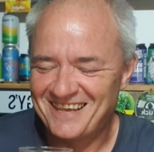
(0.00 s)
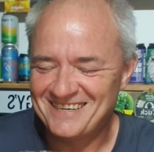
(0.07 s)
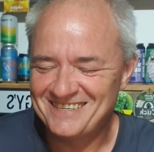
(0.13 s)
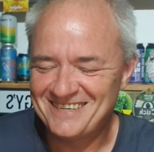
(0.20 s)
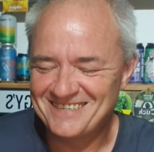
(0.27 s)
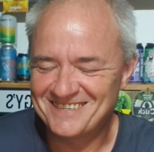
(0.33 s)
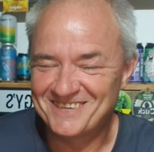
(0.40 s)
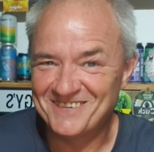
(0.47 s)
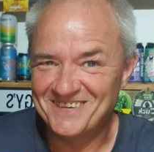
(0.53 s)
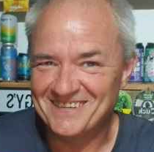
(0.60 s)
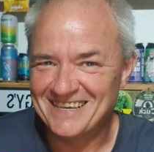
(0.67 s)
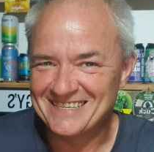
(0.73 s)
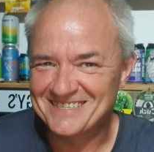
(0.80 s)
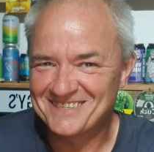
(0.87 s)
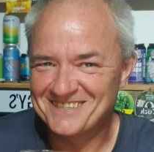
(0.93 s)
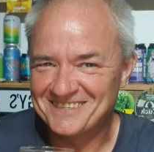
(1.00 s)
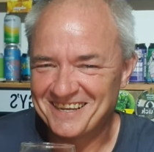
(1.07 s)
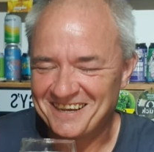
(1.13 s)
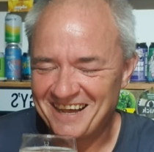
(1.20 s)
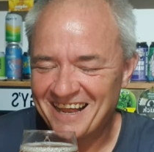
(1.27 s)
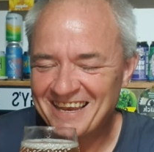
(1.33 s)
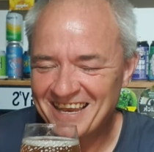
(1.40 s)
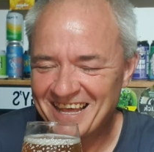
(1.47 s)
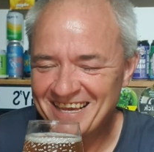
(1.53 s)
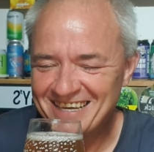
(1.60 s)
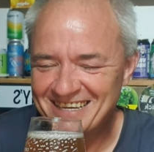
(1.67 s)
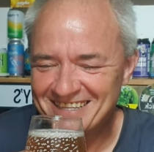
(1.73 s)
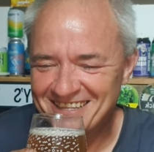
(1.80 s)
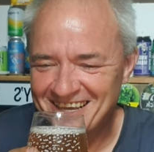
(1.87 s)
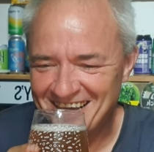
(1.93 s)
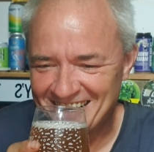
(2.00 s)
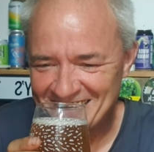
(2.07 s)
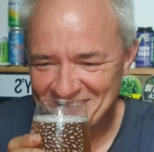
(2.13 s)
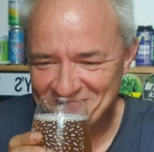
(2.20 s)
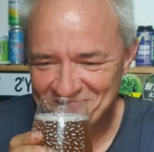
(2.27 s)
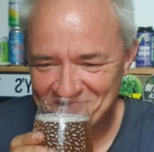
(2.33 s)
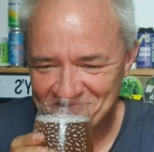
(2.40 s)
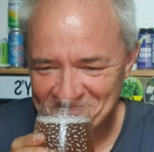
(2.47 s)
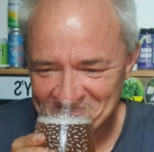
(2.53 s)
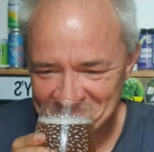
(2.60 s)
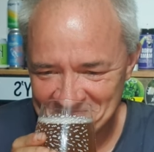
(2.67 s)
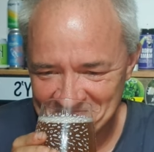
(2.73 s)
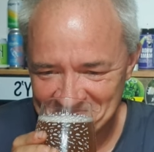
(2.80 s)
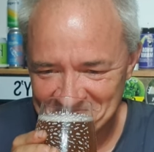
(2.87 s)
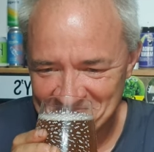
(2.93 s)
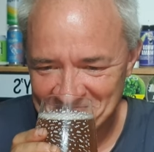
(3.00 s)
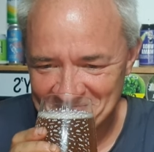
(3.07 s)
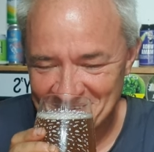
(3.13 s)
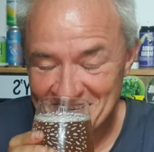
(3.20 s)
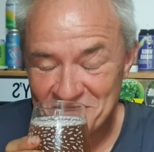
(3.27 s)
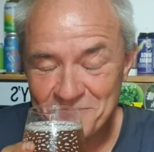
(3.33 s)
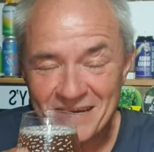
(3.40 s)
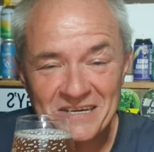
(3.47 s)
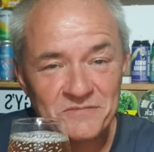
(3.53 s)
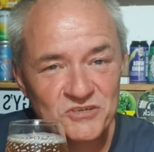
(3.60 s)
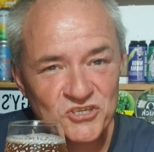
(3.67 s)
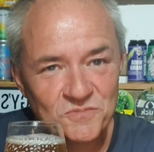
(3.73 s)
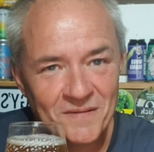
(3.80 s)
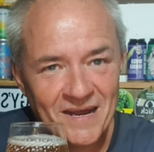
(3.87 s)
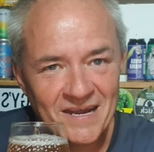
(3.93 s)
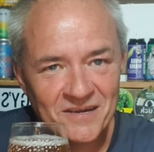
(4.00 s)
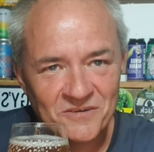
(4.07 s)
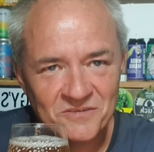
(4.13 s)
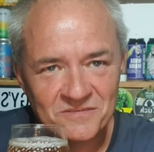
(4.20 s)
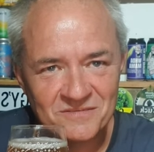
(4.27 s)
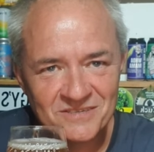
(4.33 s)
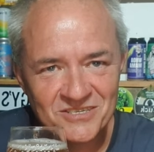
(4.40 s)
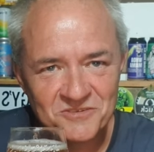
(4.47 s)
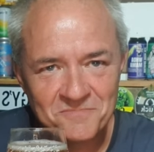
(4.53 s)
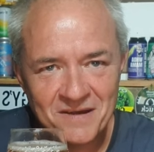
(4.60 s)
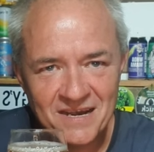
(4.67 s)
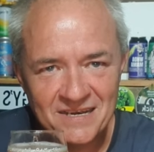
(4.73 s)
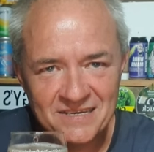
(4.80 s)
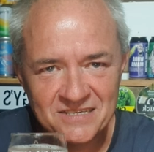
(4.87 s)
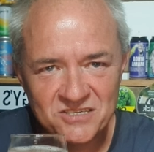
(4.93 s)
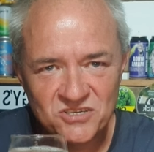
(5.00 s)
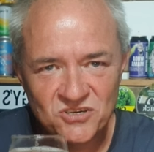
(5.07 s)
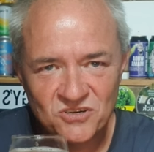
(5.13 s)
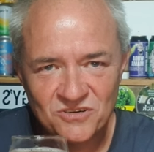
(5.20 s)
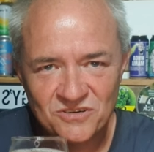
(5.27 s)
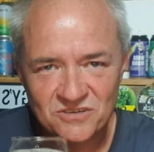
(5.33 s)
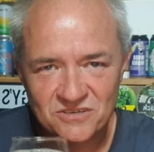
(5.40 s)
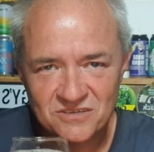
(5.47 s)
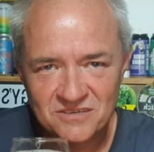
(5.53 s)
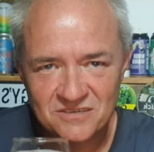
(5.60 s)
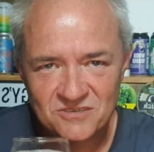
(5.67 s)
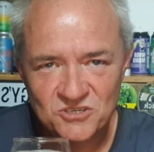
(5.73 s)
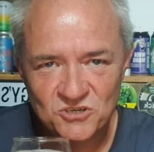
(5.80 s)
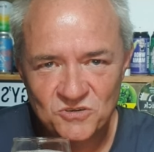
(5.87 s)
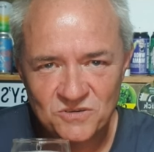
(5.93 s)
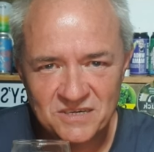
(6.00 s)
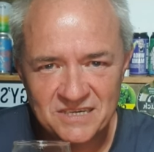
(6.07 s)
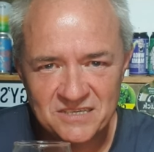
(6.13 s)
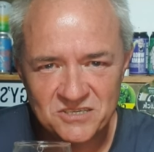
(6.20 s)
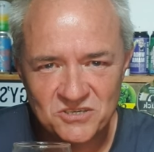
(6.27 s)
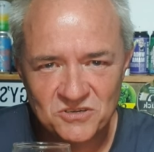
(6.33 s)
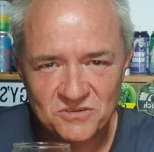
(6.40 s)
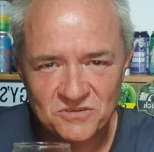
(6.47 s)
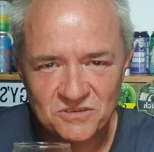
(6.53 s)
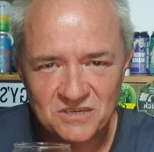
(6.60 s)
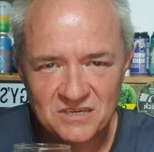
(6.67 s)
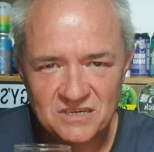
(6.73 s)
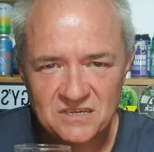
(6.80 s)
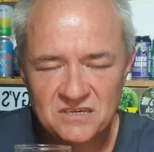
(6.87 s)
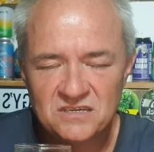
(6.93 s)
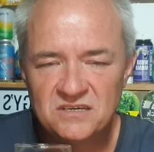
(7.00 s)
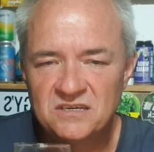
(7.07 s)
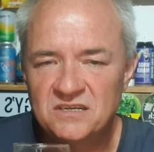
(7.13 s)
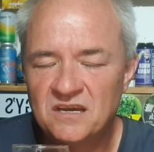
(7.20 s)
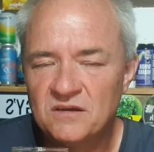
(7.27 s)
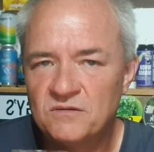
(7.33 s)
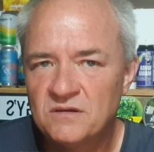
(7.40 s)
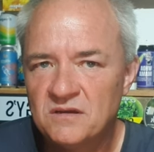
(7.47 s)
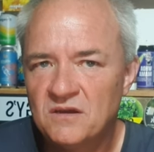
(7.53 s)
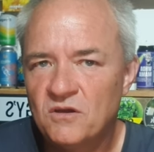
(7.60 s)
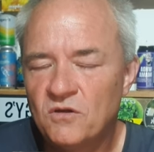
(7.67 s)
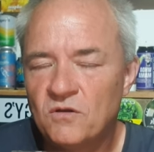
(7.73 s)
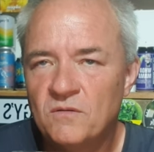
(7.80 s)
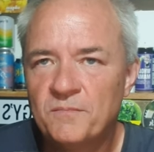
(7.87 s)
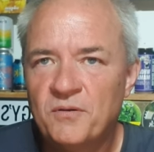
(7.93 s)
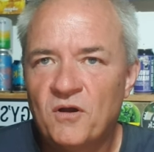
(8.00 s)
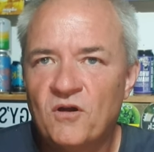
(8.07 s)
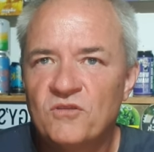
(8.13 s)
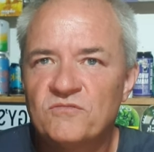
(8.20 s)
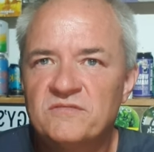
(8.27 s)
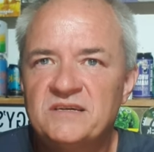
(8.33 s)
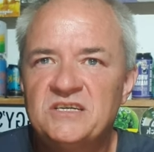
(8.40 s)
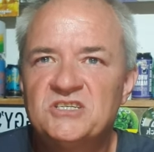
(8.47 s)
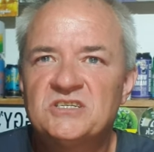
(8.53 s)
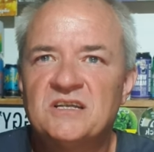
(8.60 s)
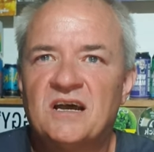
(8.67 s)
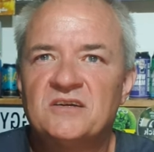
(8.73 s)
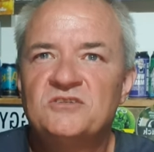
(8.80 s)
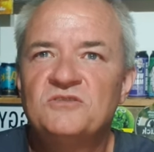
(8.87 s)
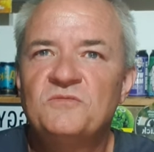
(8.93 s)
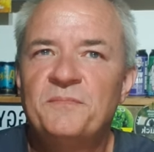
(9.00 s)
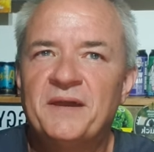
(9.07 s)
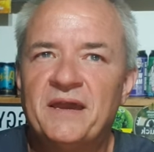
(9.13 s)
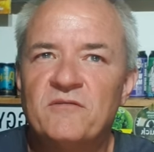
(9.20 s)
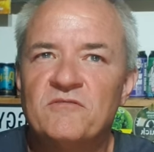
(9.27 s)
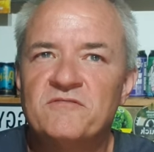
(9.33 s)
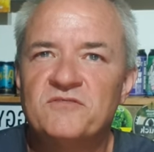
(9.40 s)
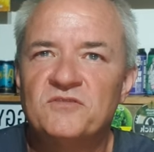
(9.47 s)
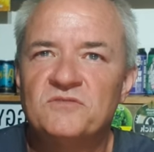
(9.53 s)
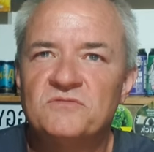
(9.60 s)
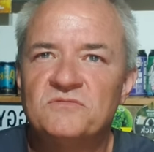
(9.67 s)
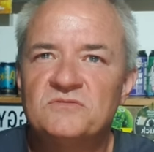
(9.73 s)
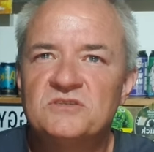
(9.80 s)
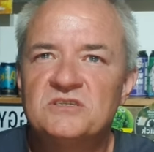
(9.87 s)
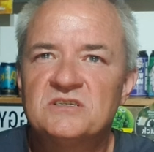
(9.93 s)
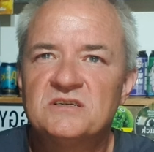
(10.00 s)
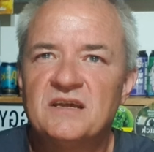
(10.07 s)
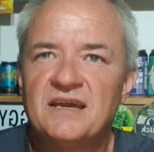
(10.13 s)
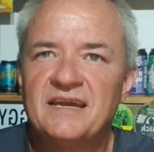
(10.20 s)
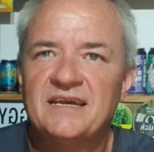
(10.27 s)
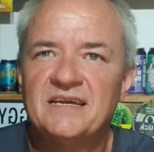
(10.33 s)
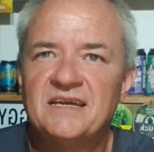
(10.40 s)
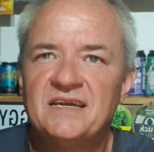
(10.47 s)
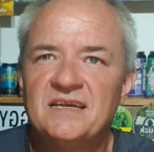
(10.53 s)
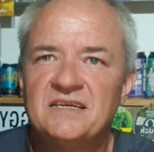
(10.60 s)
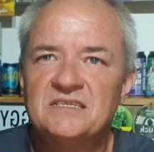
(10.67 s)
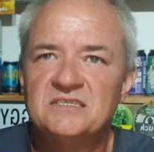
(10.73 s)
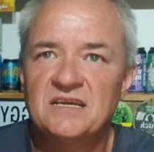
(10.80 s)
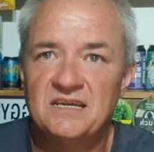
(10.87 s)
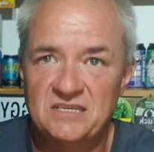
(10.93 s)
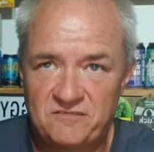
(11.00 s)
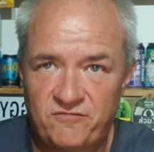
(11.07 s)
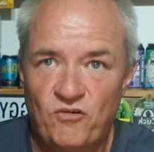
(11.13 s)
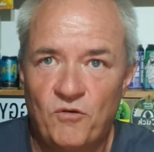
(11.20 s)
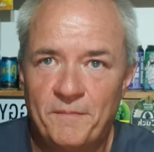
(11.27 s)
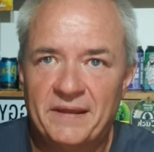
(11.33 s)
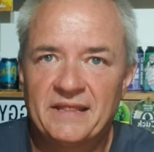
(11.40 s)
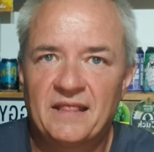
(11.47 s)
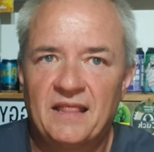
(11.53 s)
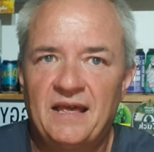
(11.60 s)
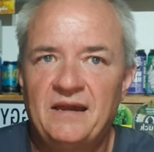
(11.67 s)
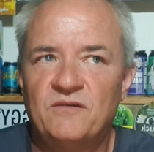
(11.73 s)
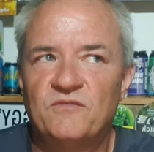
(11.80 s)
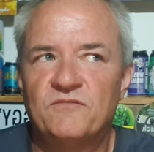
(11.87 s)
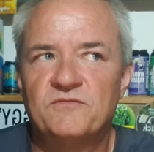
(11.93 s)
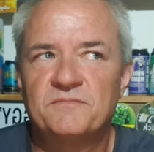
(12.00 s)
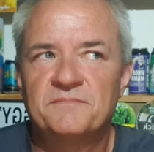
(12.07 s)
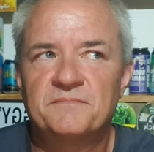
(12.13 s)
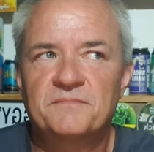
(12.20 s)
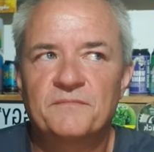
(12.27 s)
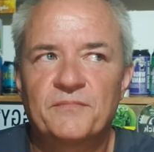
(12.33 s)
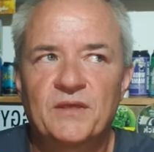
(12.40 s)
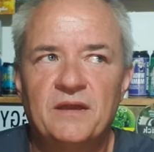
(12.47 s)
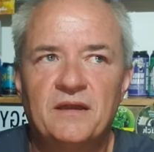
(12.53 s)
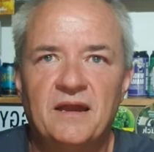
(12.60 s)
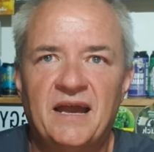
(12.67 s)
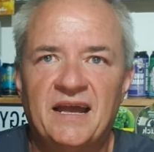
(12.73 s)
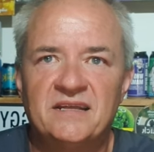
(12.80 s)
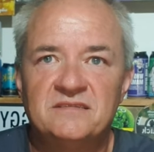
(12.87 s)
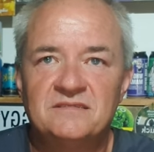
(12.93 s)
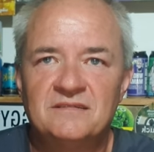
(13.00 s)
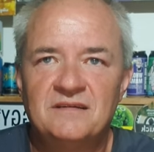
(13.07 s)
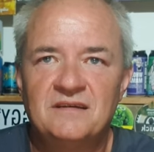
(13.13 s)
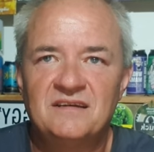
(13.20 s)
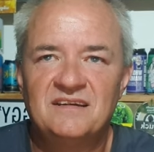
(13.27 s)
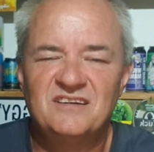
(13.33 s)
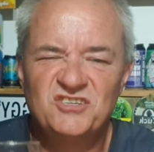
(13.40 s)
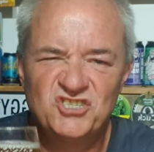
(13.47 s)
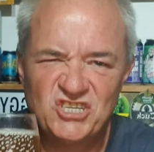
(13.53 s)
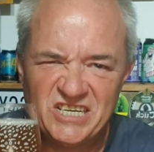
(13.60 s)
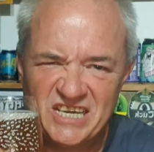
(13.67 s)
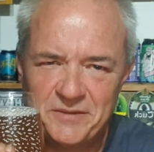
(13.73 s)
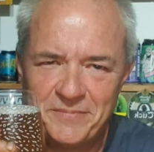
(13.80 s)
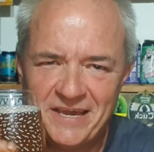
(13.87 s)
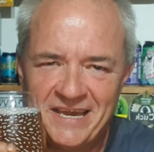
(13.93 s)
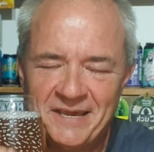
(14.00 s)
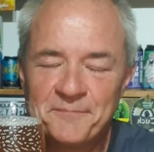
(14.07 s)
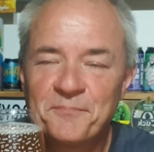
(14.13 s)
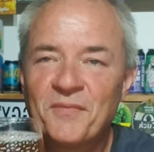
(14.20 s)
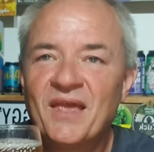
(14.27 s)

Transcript: that's as good, That's good. I'm liking that. It's making me smile. Smiling's good. Talking's good. You know, part of the reason I do beer reviews is, is for mental health and sneaky beer